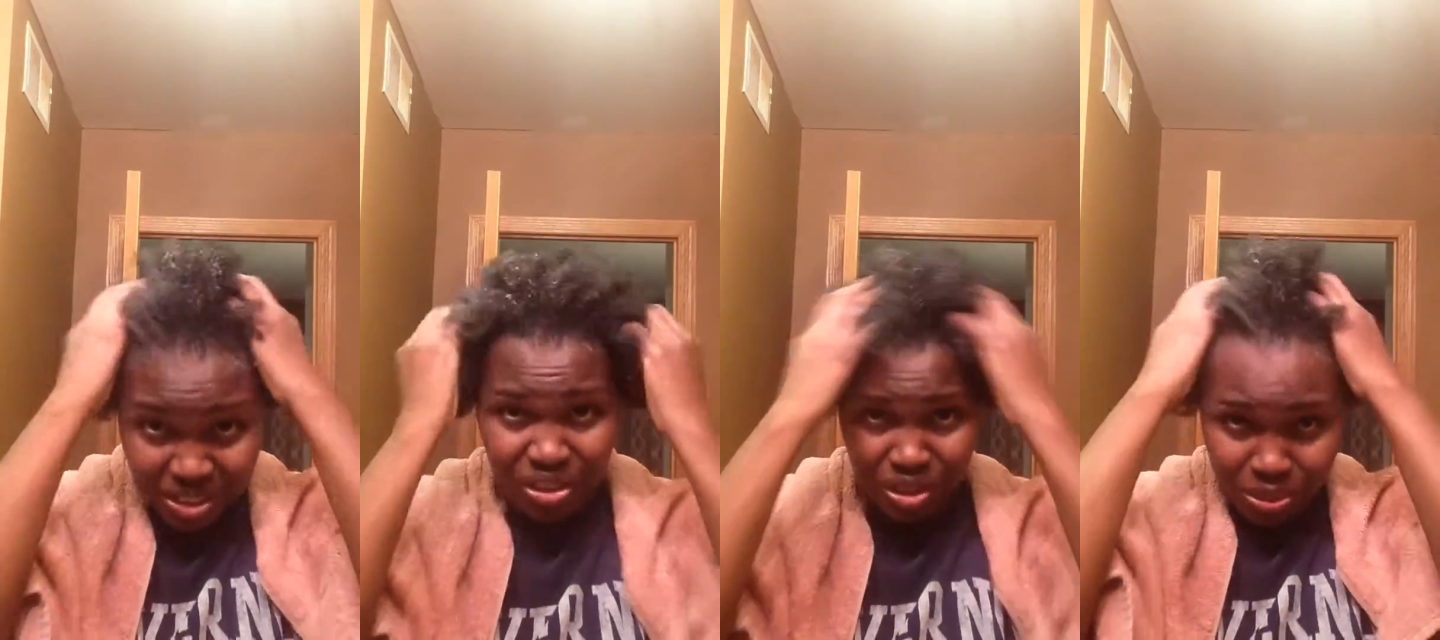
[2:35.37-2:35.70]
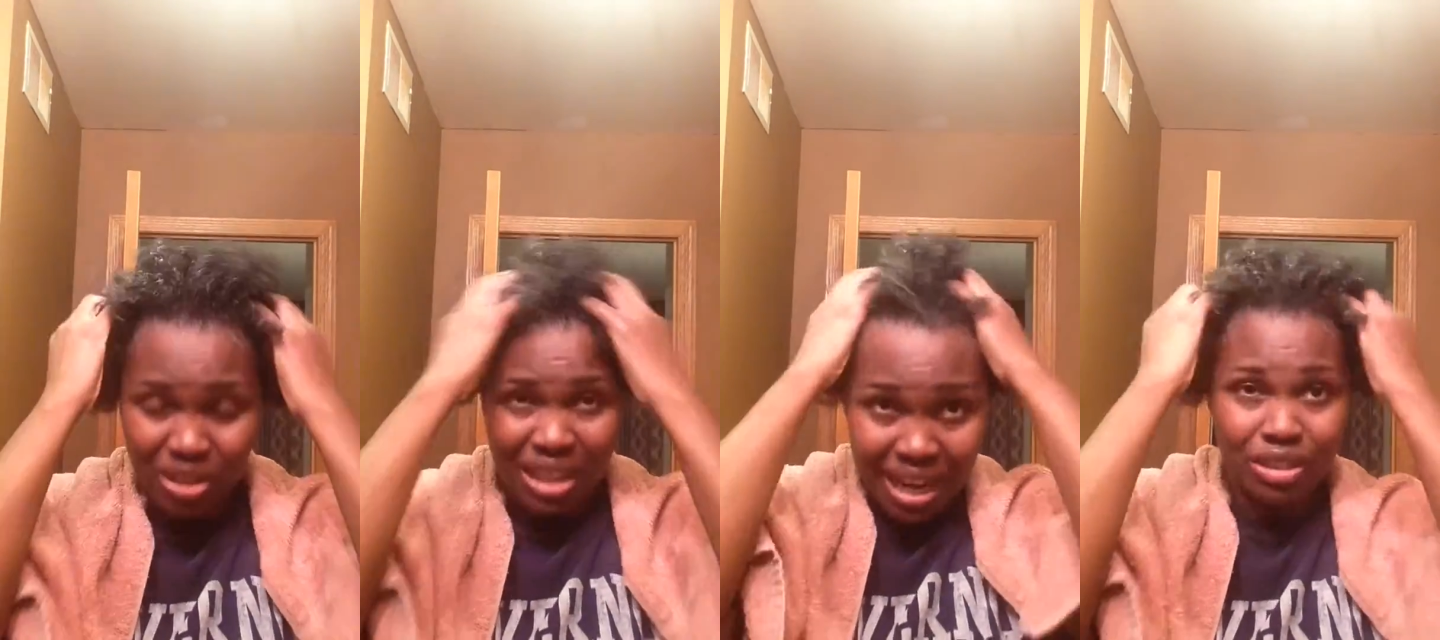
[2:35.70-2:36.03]
then just
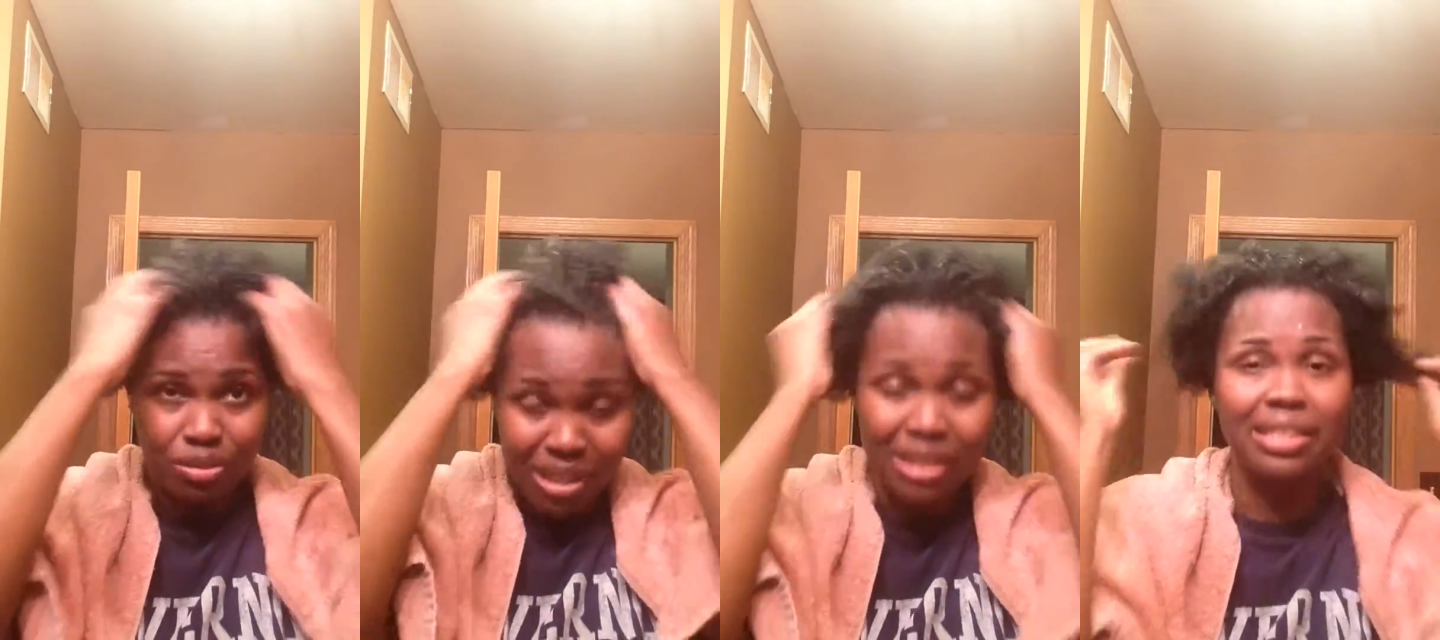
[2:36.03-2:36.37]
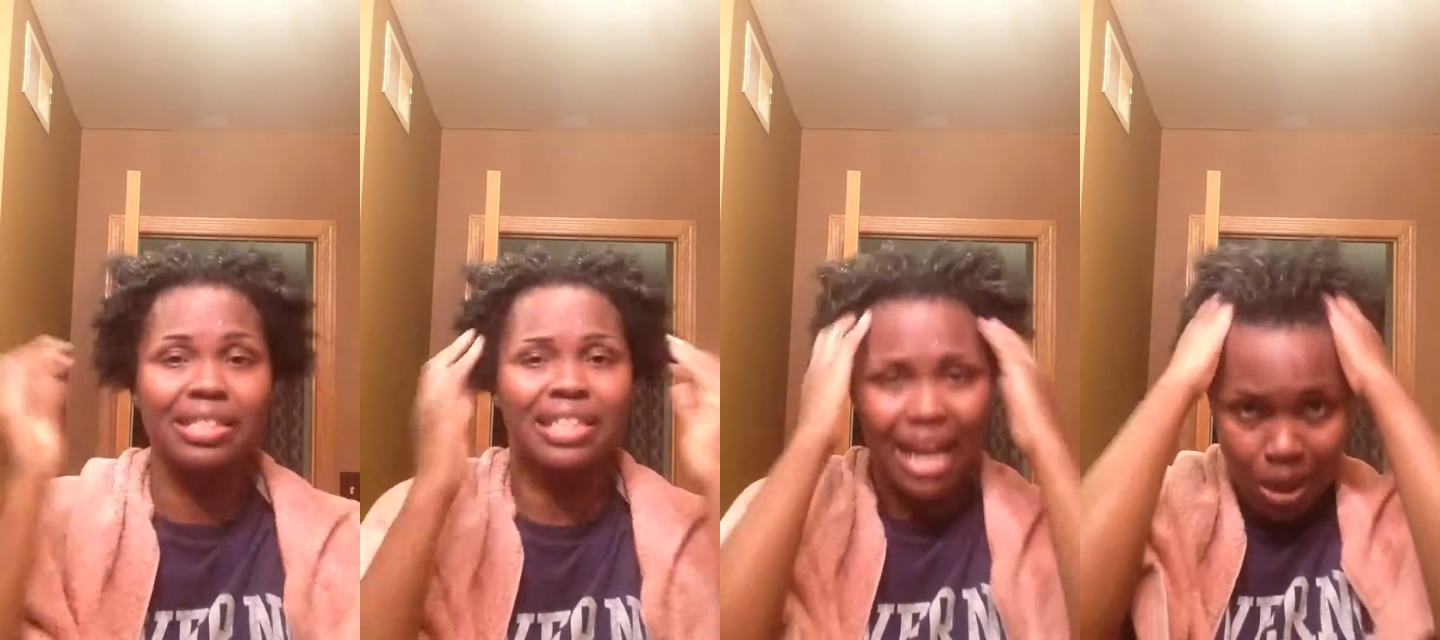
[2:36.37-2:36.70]
massage my
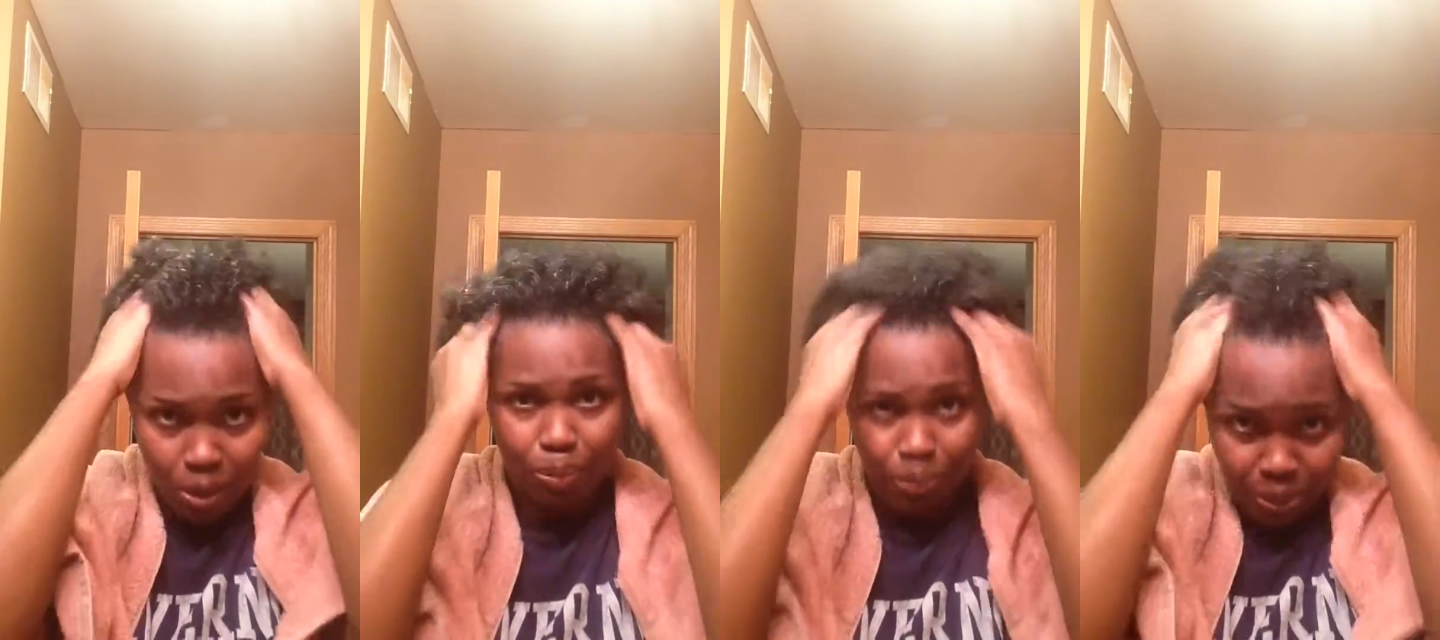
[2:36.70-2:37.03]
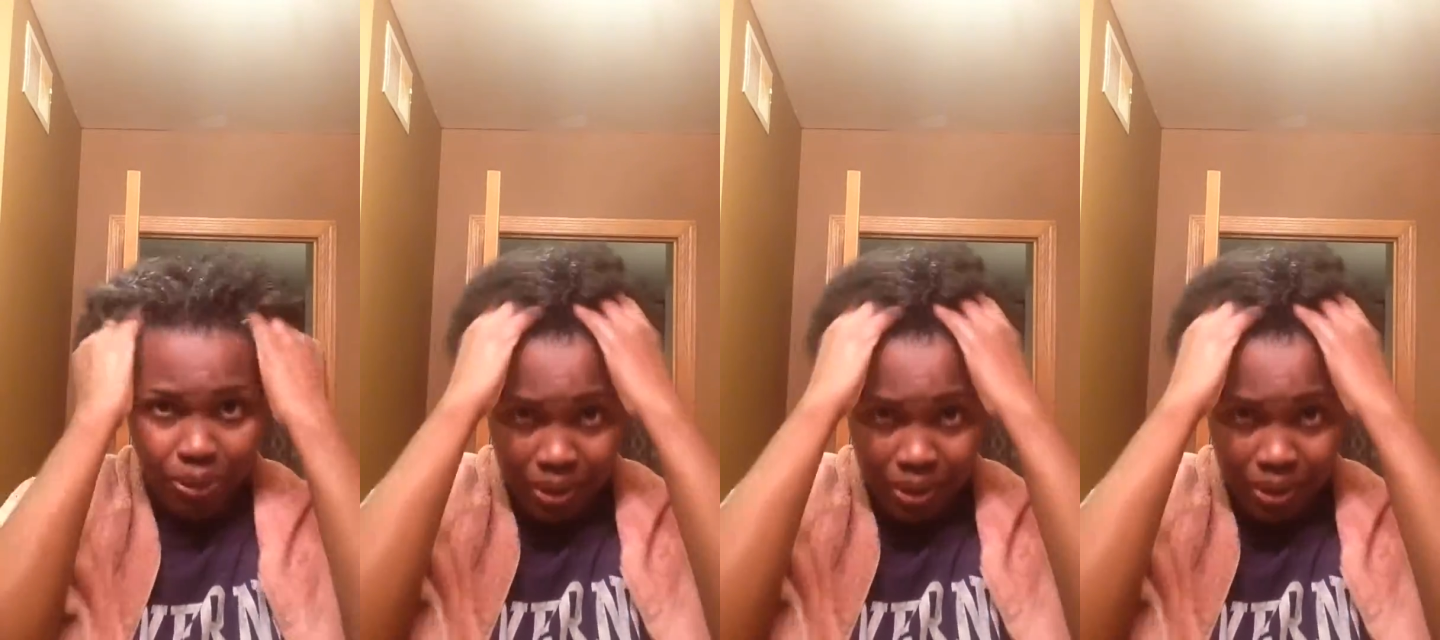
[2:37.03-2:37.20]
scalp.